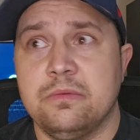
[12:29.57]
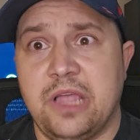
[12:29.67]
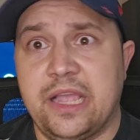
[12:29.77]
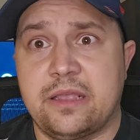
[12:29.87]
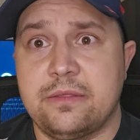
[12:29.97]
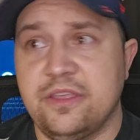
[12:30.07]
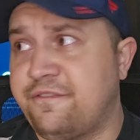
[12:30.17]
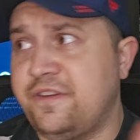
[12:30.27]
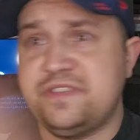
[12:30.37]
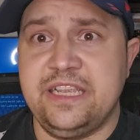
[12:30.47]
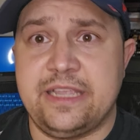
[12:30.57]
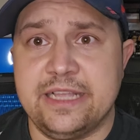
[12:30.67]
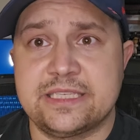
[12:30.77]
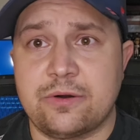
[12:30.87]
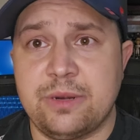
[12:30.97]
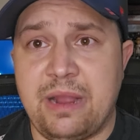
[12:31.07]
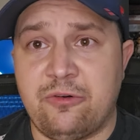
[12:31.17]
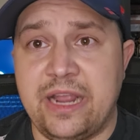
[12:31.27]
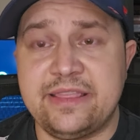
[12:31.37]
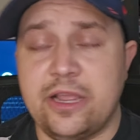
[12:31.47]
Like, the fifteen kids that were to my
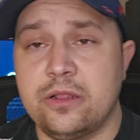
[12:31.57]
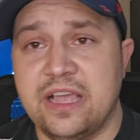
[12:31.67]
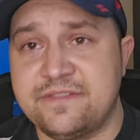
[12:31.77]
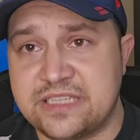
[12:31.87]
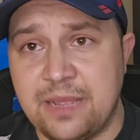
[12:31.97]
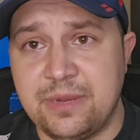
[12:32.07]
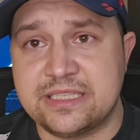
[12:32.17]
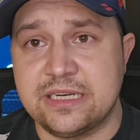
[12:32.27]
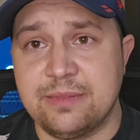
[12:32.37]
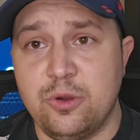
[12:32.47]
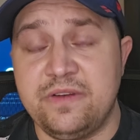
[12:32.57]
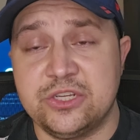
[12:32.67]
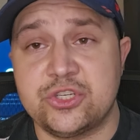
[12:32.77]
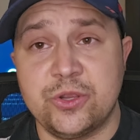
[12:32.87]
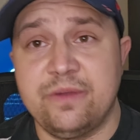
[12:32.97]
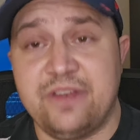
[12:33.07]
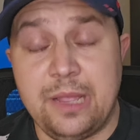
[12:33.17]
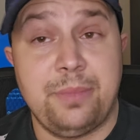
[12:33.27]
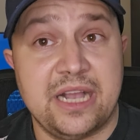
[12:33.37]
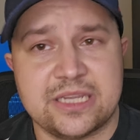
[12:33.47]
right, they all left ten minutes into the movie to show you
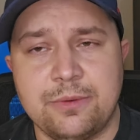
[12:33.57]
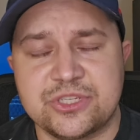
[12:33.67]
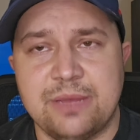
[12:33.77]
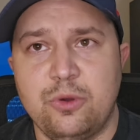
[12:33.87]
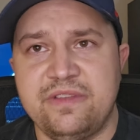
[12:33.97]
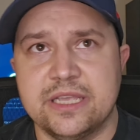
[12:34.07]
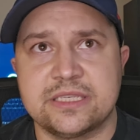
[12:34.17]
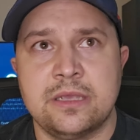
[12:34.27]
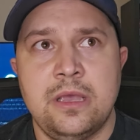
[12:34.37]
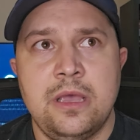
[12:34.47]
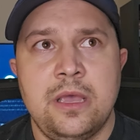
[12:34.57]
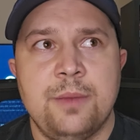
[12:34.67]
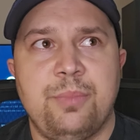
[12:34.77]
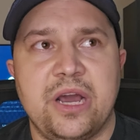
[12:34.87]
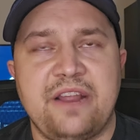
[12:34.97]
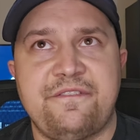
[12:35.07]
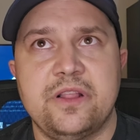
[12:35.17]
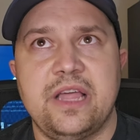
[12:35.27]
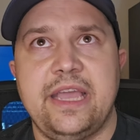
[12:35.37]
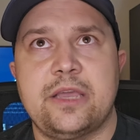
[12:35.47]
the impact, how much that movie does. But I
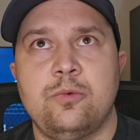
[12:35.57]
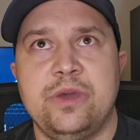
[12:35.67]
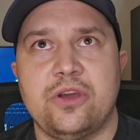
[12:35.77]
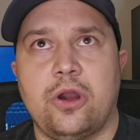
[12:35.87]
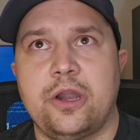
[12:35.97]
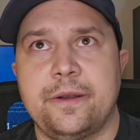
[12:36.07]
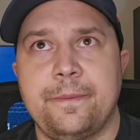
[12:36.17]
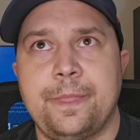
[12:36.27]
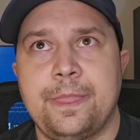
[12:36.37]
feel like, with Art,